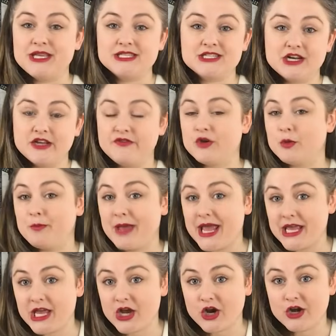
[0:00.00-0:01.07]
based on if you're
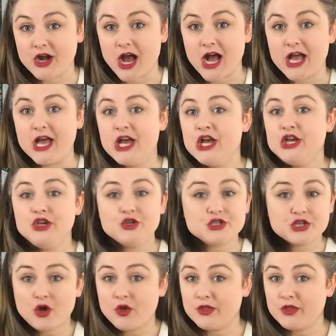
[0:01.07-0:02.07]
baking or not, you should